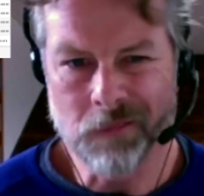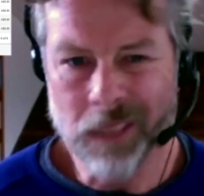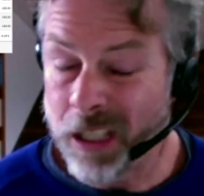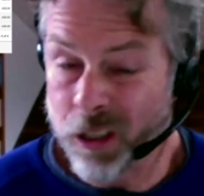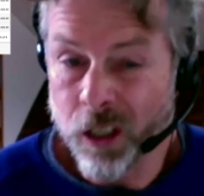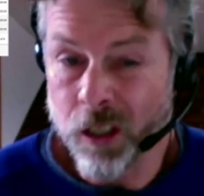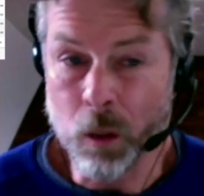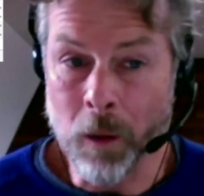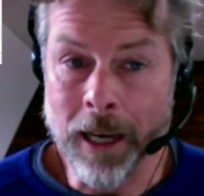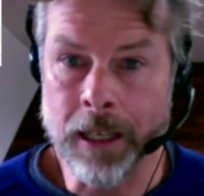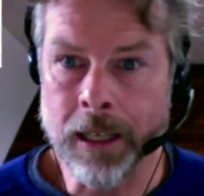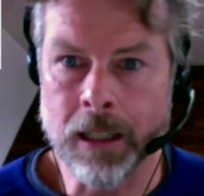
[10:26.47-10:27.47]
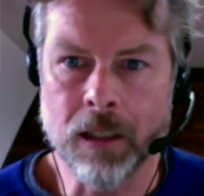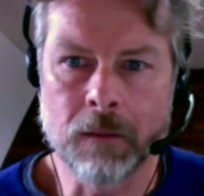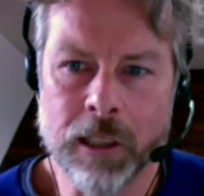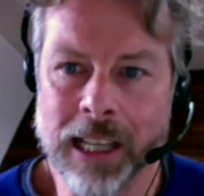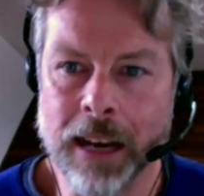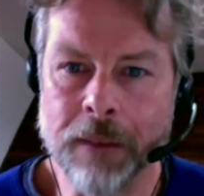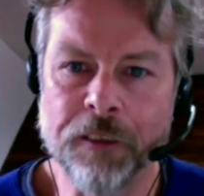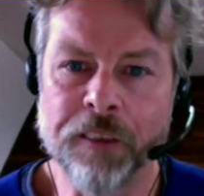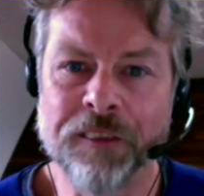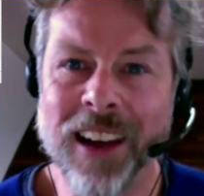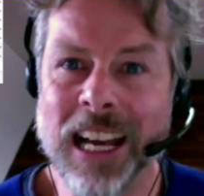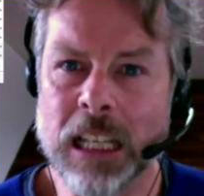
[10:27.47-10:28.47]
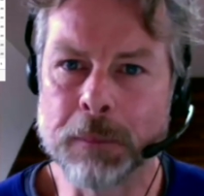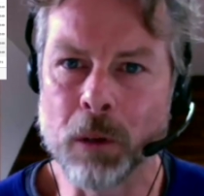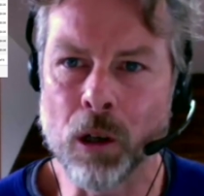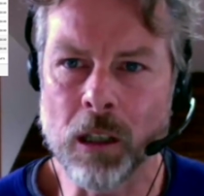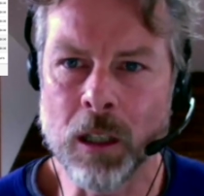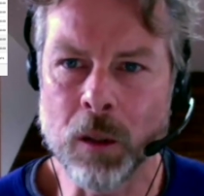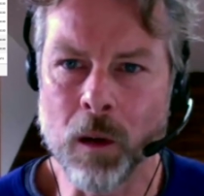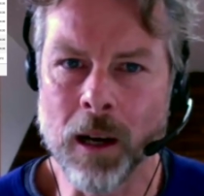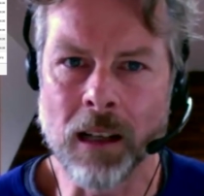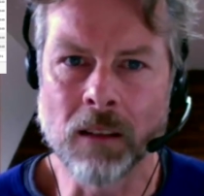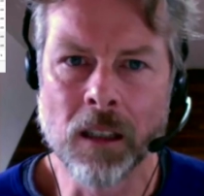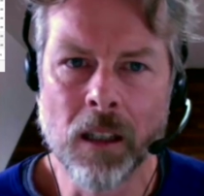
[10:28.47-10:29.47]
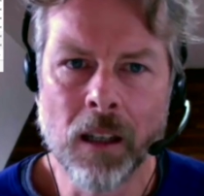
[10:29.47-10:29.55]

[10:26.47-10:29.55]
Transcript: It's just the way it is. Same for Facebook as well.